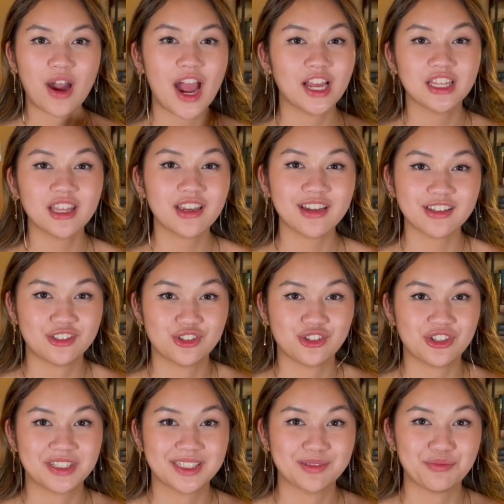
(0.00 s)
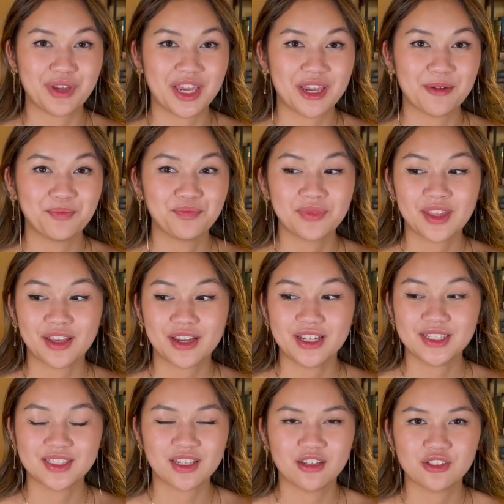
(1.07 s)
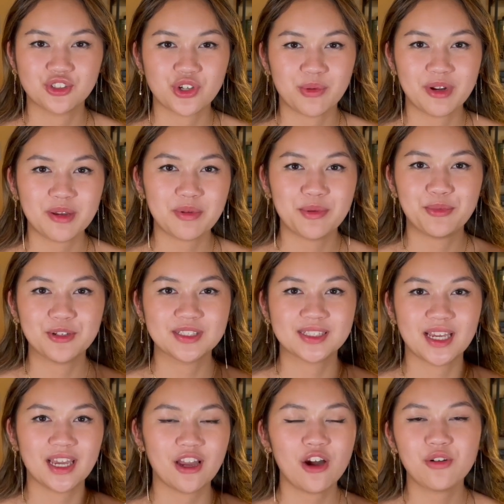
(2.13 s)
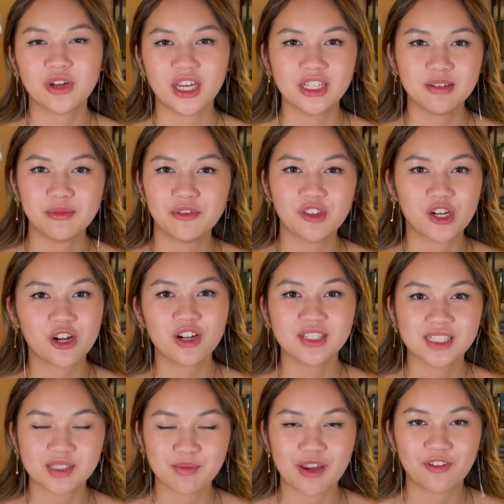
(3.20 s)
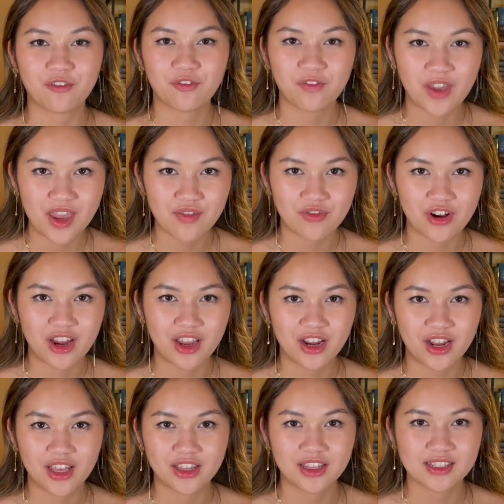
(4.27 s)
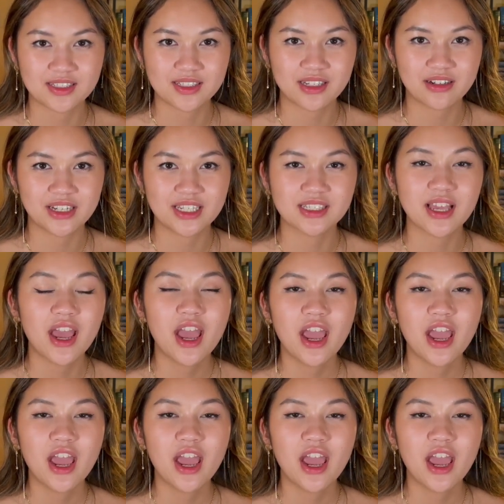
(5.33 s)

I think it's just me, because so many people say, oh, Kingdom of the Curse is my favorite in the series,